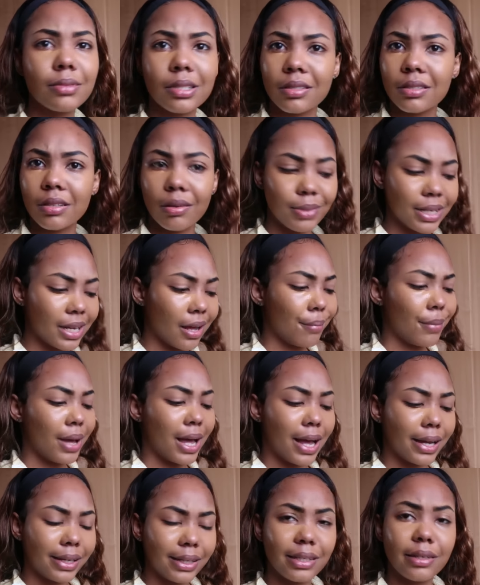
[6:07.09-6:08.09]
comes to tell me that I'm
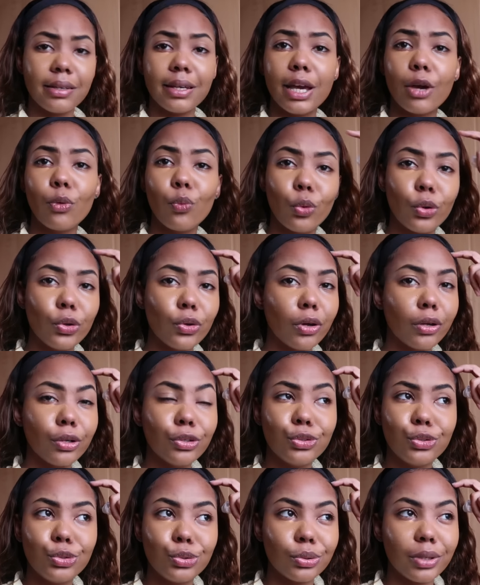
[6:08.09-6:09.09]
ugly, it will
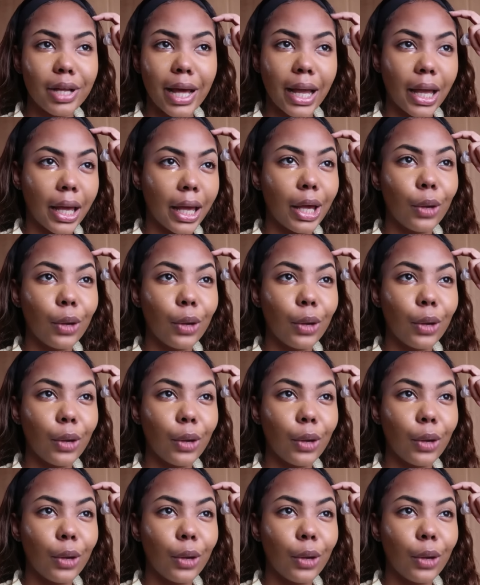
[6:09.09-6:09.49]
not do, like,